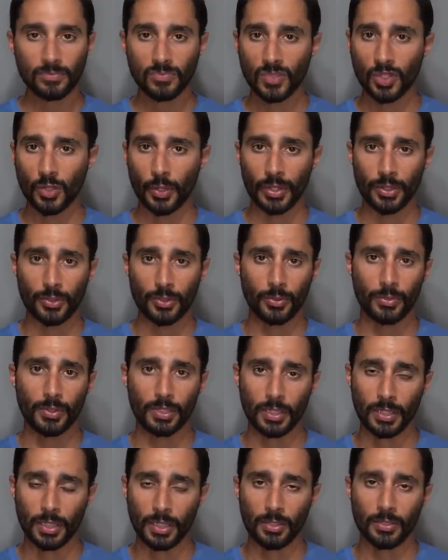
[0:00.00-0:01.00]
going through
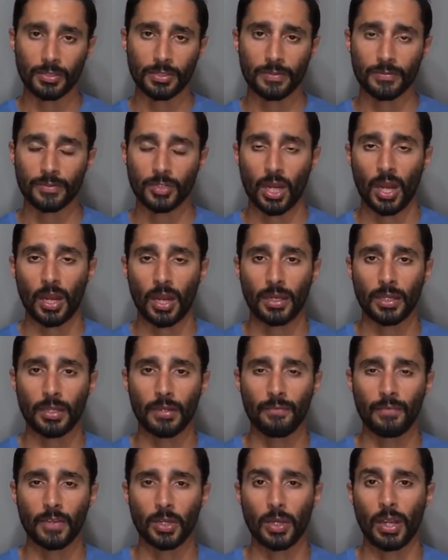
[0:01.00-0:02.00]
the years of trying to
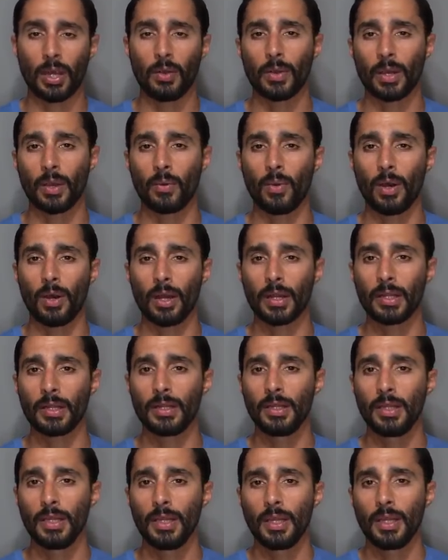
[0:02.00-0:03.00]
figure out what I wanted,
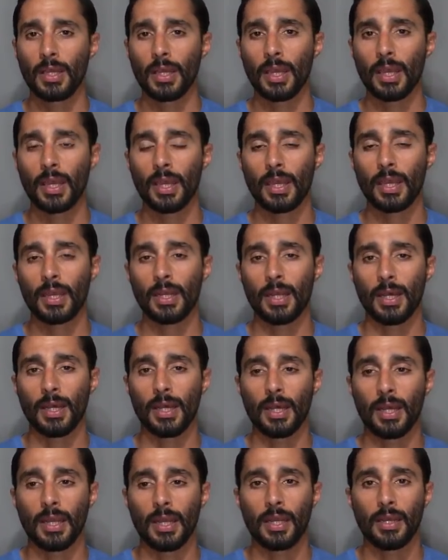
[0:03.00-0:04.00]
and
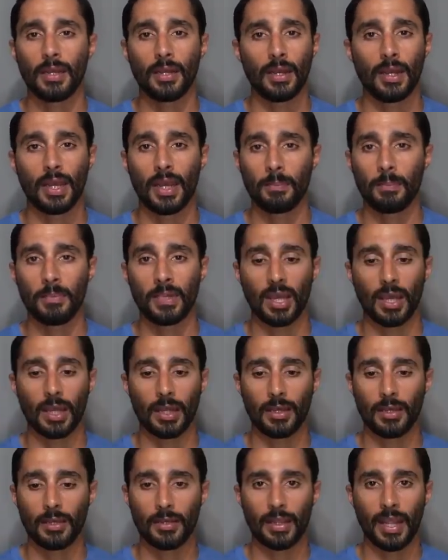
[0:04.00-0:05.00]
uh, and I'm not
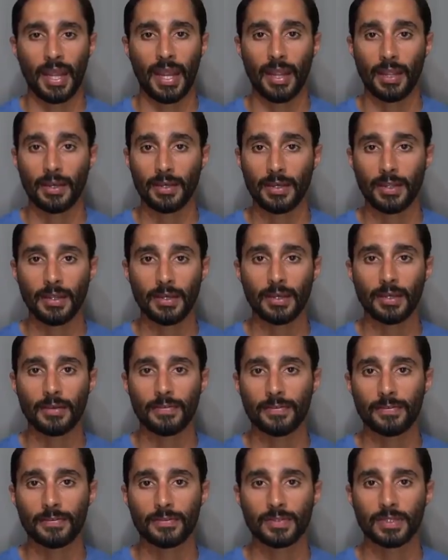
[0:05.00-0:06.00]
handy
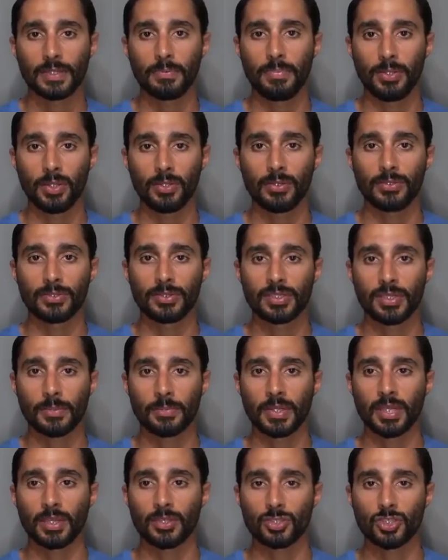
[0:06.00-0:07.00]
enough to build
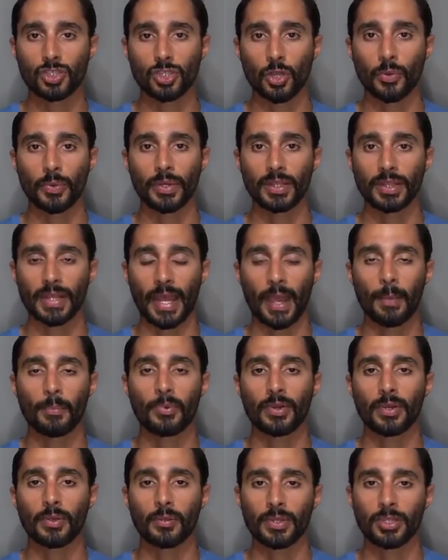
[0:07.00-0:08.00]
something so
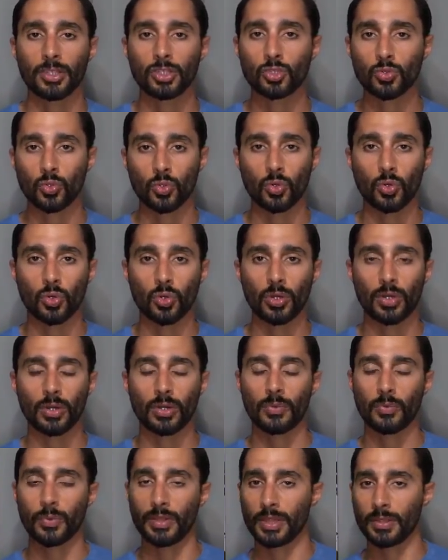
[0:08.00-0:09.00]
elaborate with a
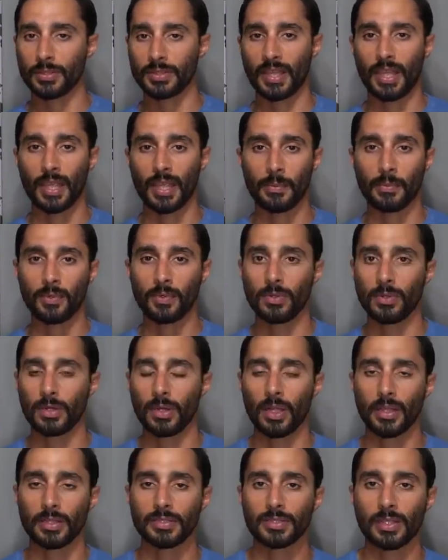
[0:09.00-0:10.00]
drawer, with a table, and
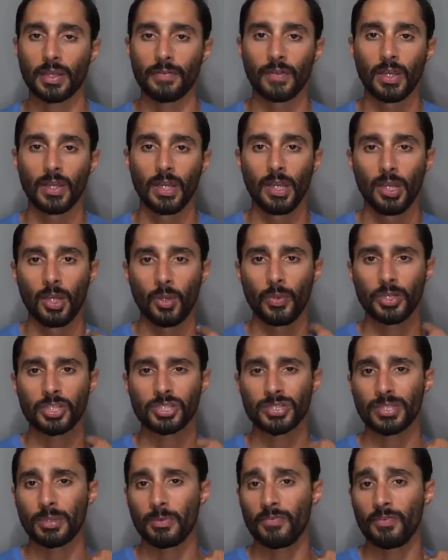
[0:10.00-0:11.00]
all this stuff.
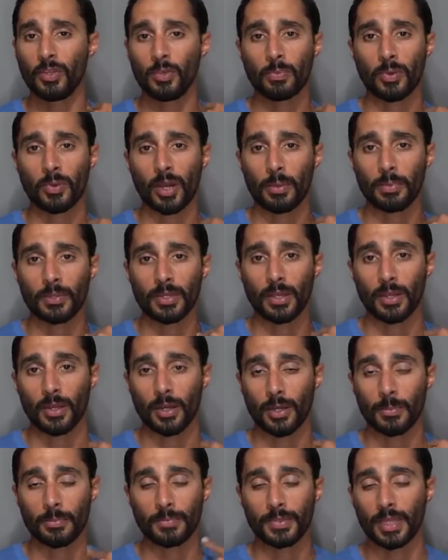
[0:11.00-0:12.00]
Which some of you probably
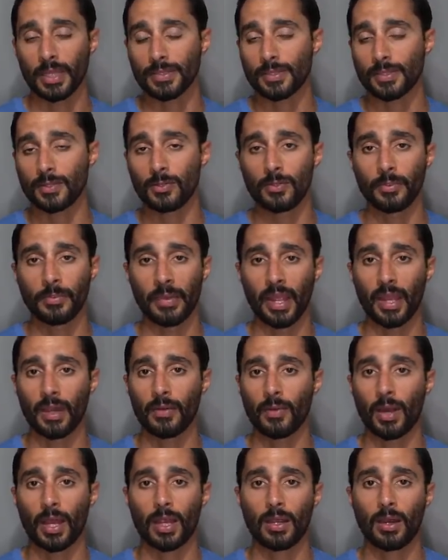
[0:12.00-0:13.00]
are. That's cool,
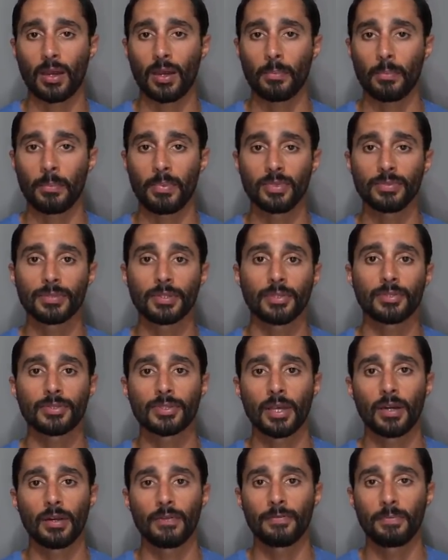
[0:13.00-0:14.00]
man. Rock on, build it
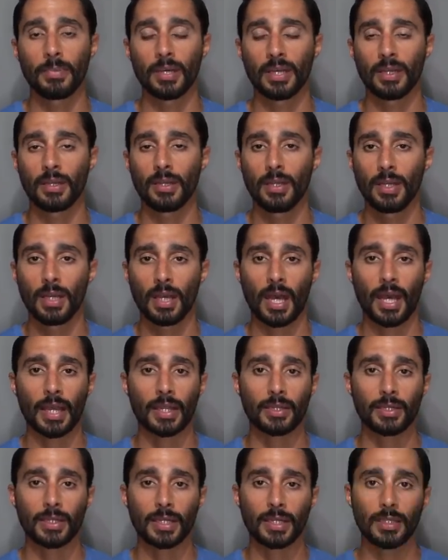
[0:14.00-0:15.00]
yourself. But I
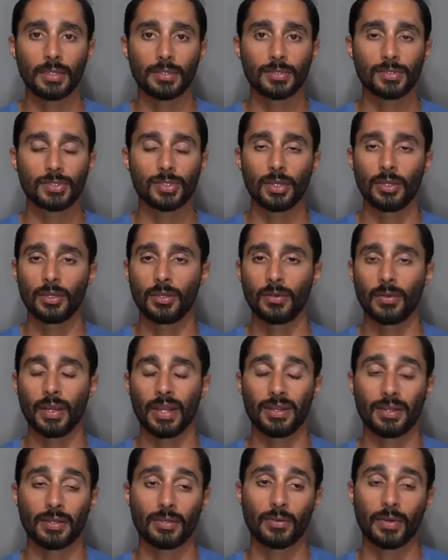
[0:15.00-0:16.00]
couldn't, so
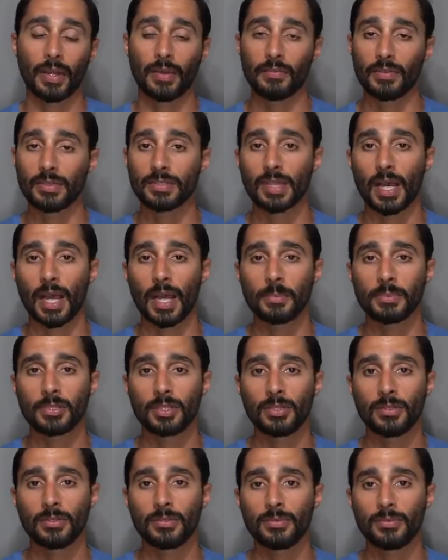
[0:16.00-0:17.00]
and I don't have the time
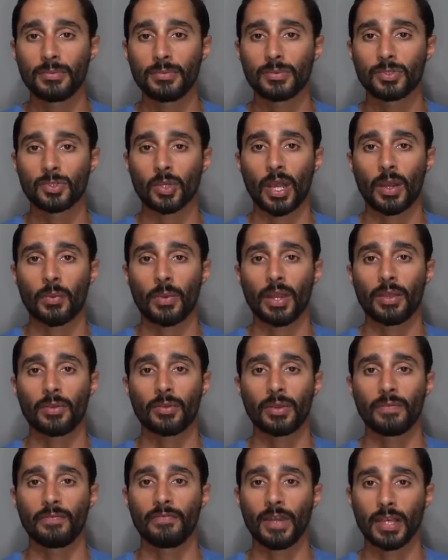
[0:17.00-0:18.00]
to. So I
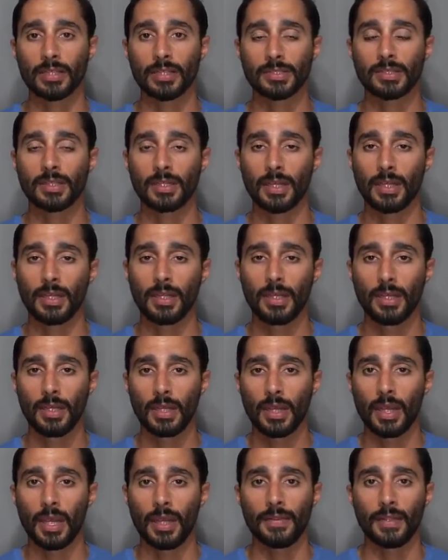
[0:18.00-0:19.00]
rather invest in it
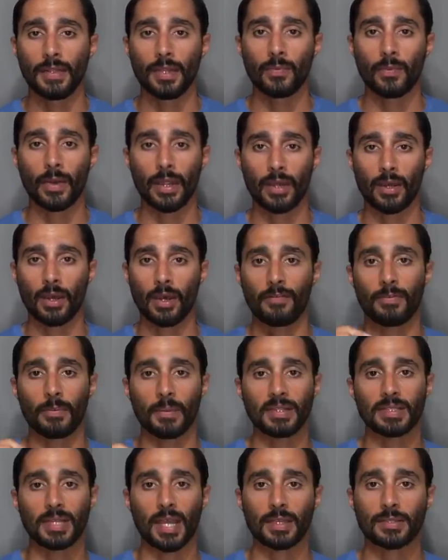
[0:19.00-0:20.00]
and then write it off on
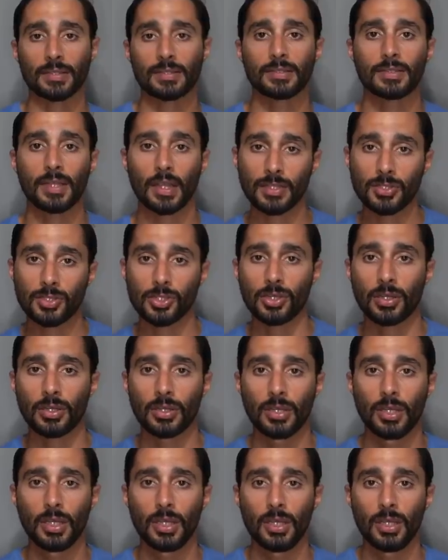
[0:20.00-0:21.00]
my taxes next year.
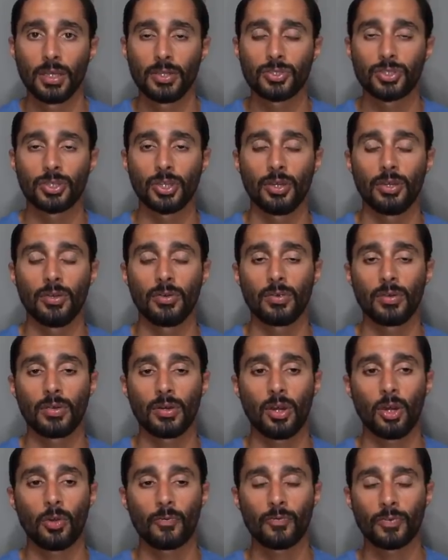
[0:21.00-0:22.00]
So
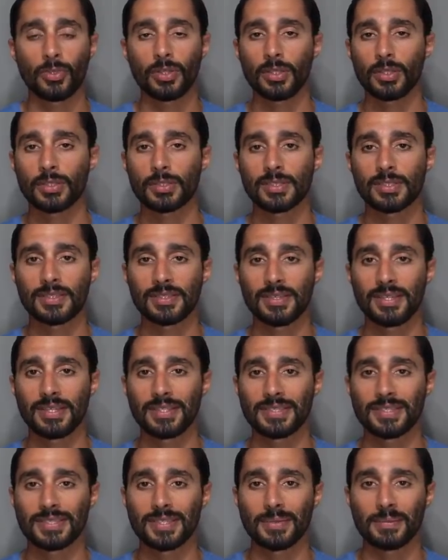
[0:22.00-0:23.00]
hopefully this is,
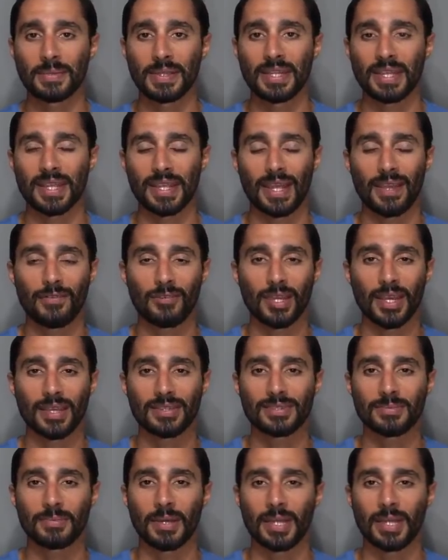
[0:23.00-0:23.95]
is something that gave you guys some